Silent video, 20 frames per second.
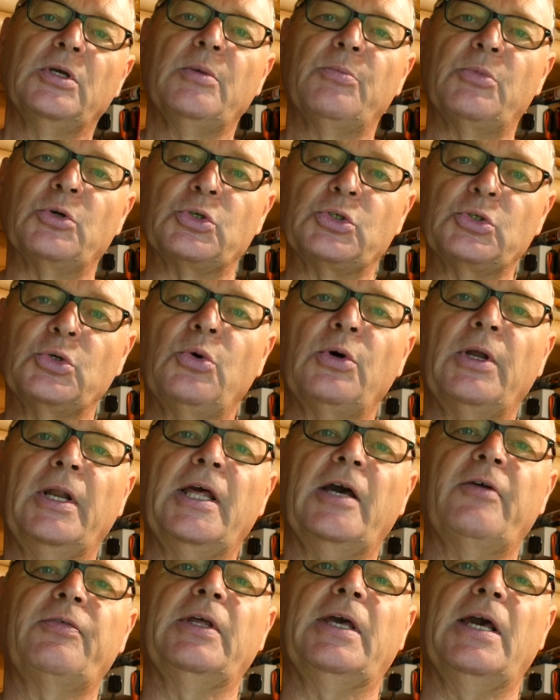but shortly
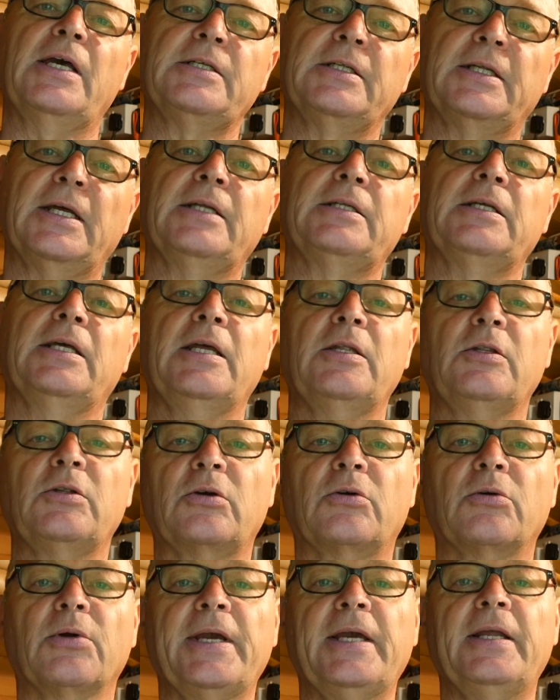after getting it in the
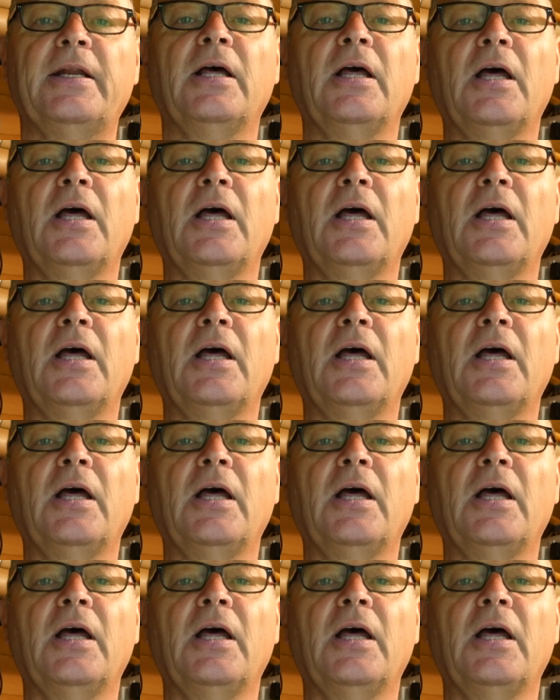green,